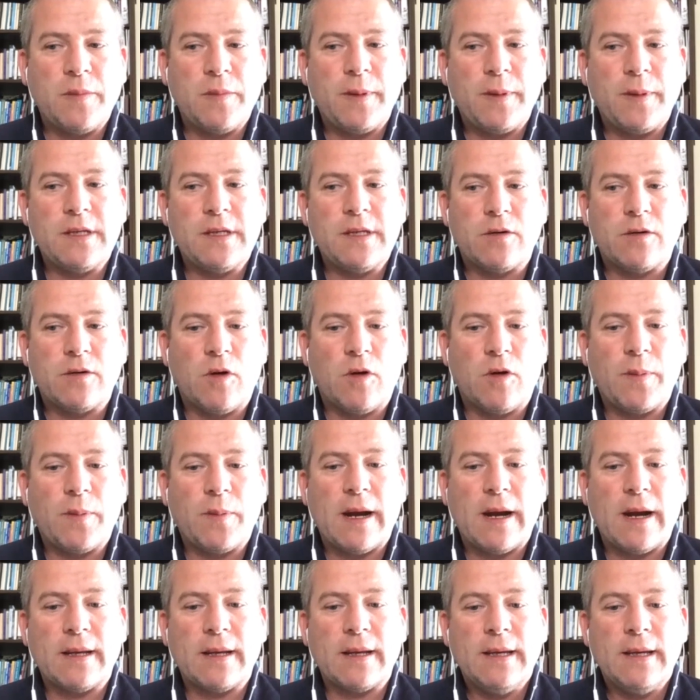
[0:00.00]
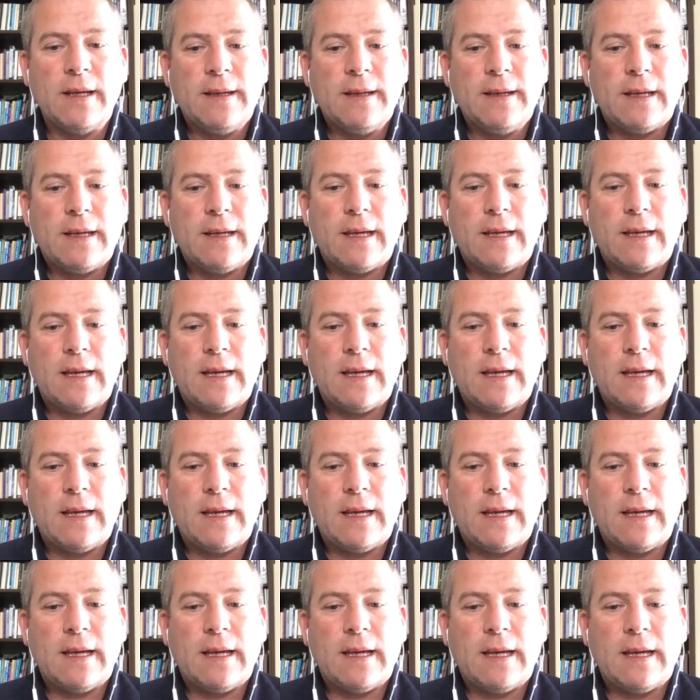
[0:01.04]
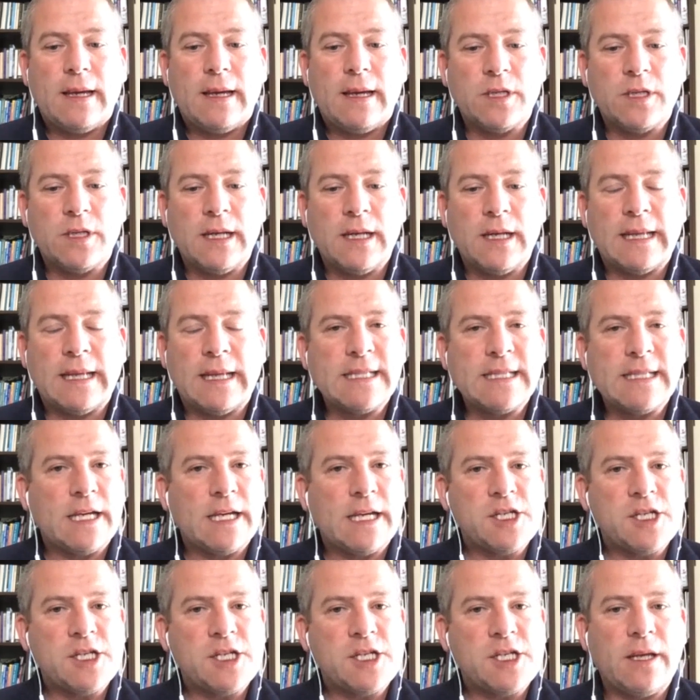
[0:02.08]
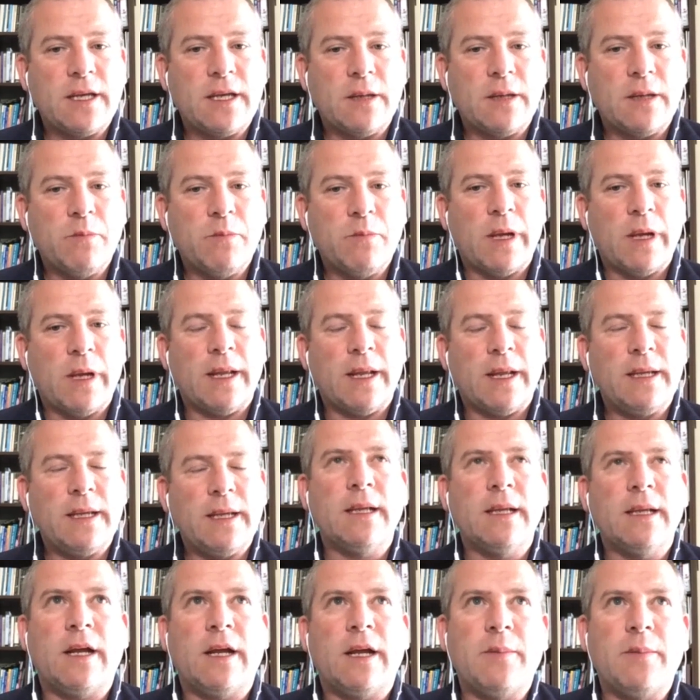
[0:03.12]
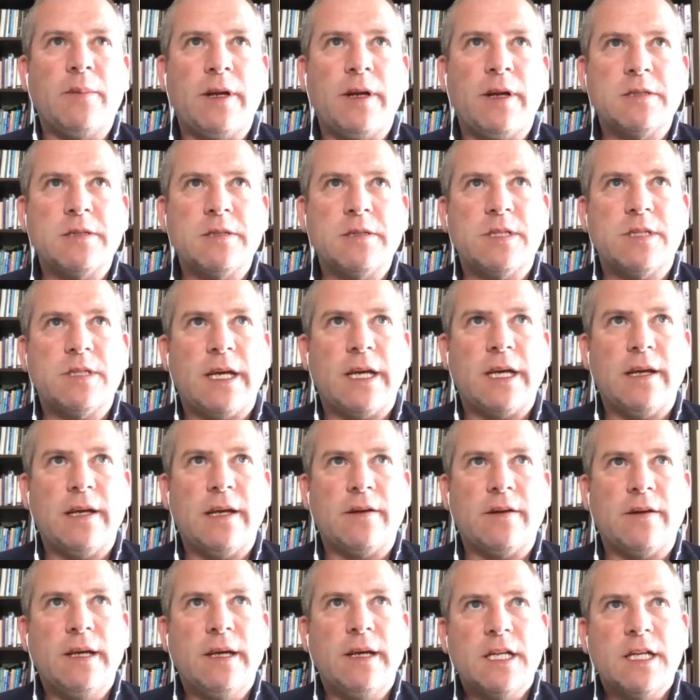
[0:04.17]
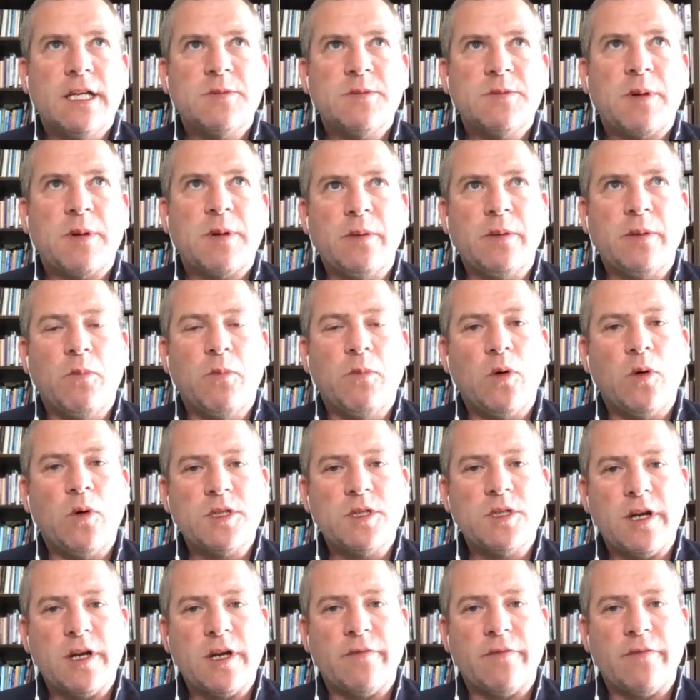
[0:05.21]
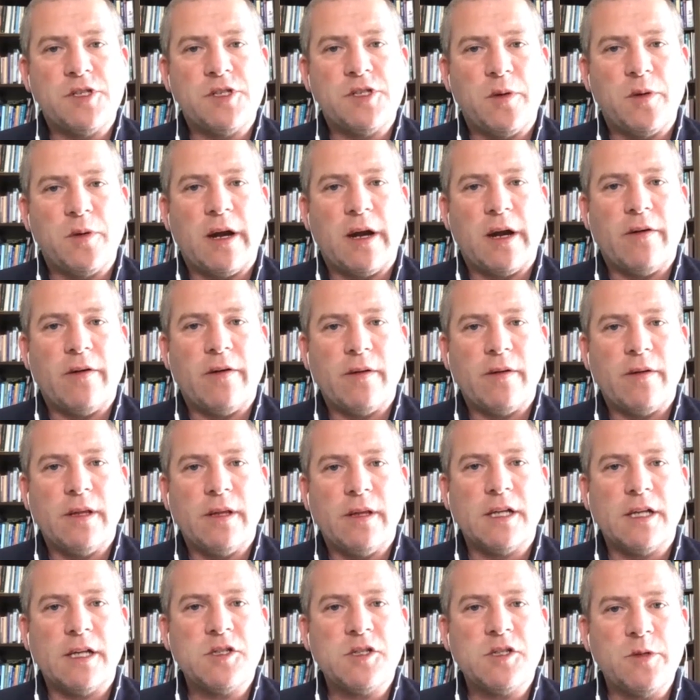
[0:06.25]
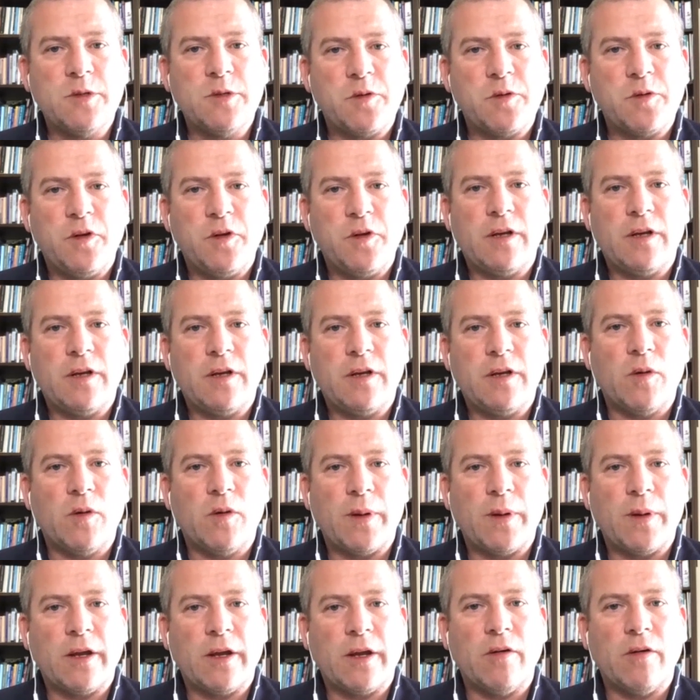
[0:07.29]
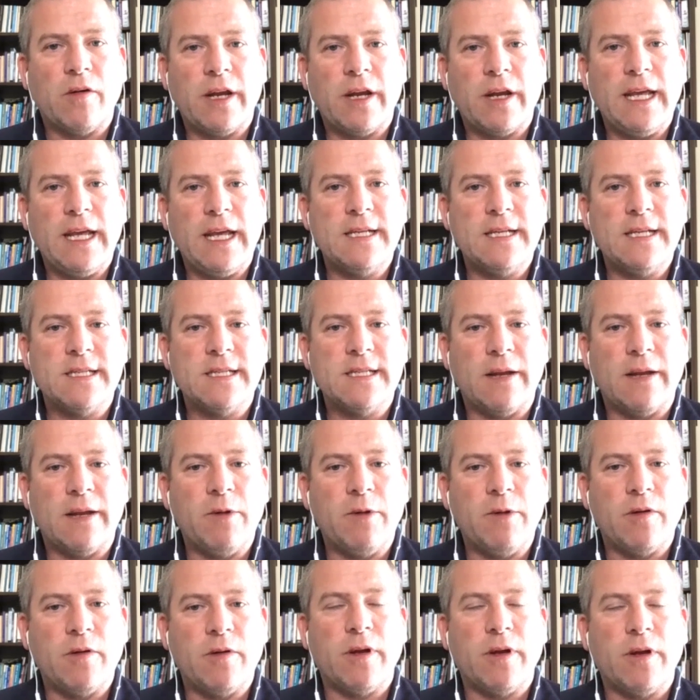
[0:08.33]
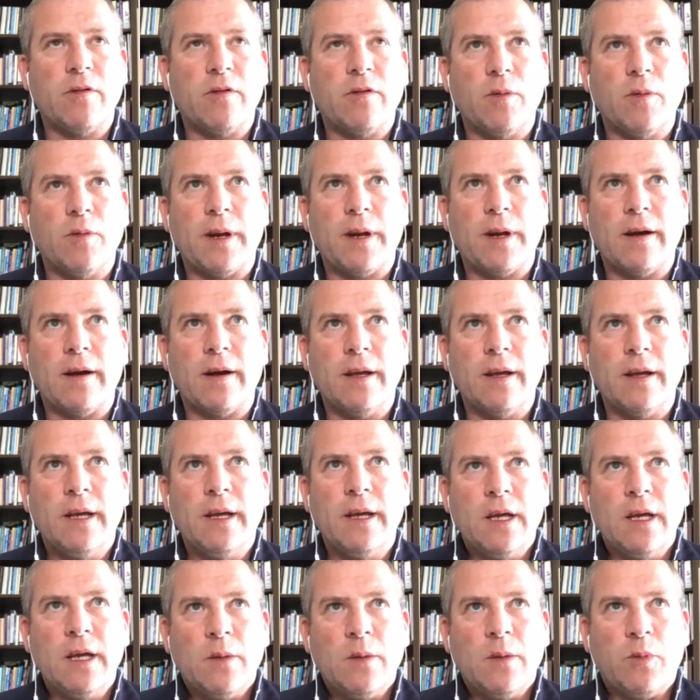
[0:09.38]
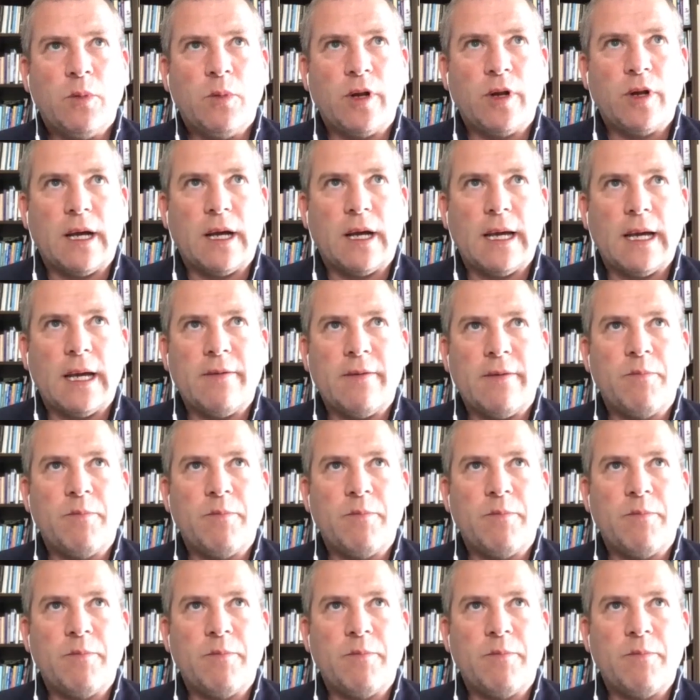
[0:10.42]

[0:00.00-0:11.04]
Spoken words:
trip into Croke Park from the hotel, that's actually, I think, and I think a lot of players would say it, it's probably the most nervous you are. Not so much when you hit Croke Park, you're at ease again when you're in Croke Park, but